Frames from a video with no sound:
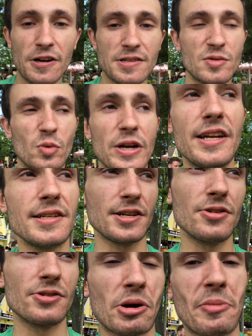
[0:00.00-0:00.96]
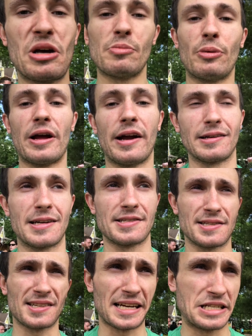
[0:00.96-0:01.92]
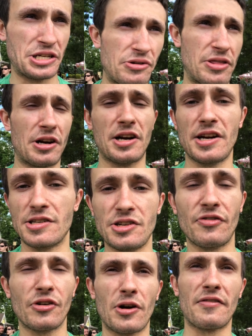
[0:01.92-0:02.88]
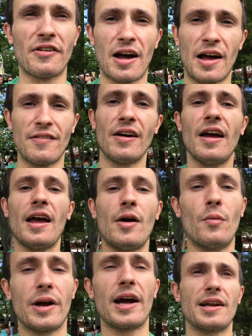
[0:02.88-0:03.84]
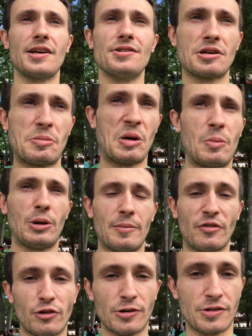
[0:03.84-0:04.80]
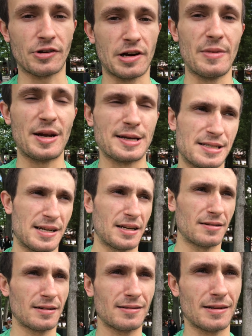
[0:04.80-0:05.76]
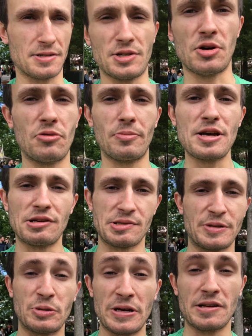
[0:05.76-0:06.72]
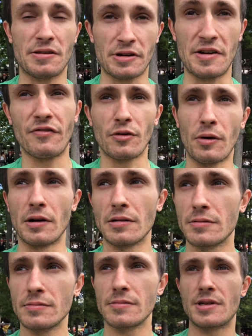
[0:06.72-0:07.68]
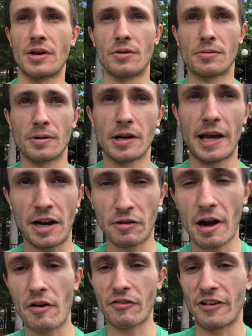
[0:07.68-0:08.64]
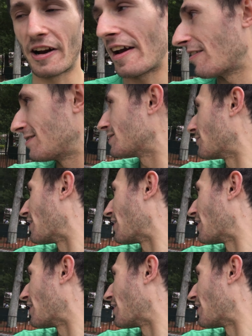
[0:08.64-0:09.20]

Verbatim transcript: First, we need to use our meal plan because it's like 2:30 or 2:45. We got to use our meal plan before three because there's no meals between three and four. So we're gonna head right over now to